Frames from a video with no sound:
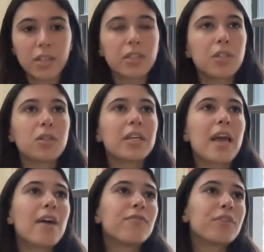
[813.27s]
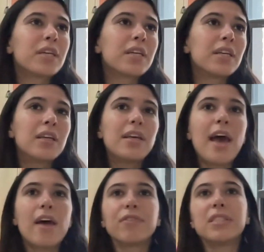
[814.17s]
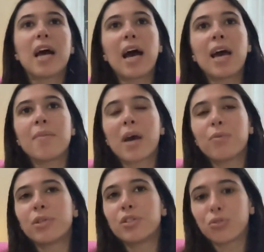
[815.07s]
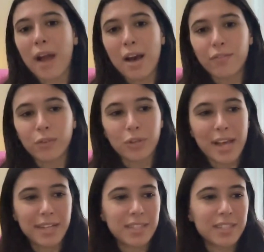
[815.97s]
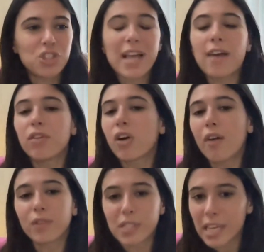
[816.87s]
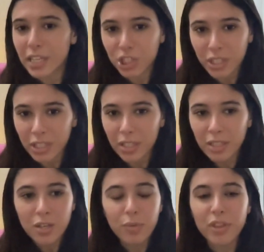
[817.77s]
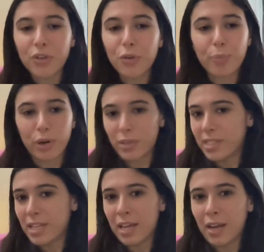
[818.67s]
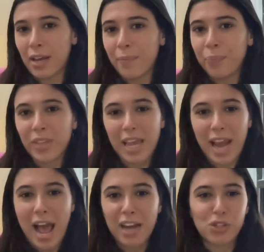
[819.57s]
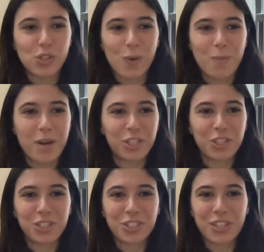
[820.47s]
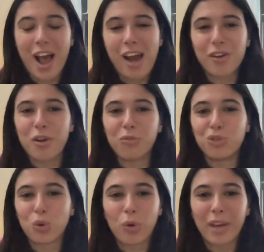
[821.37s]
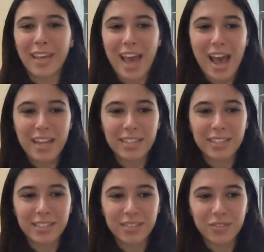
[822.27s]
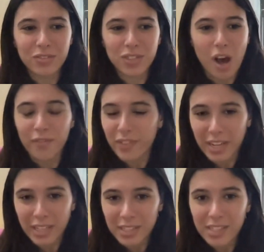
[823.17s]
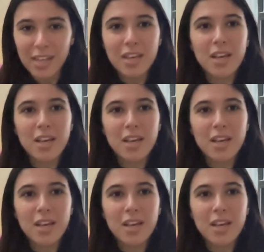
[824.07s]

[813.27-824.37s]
Literally every time I would travel and just have a conversation with a new person, it added so much, I don't know, joy and confidence.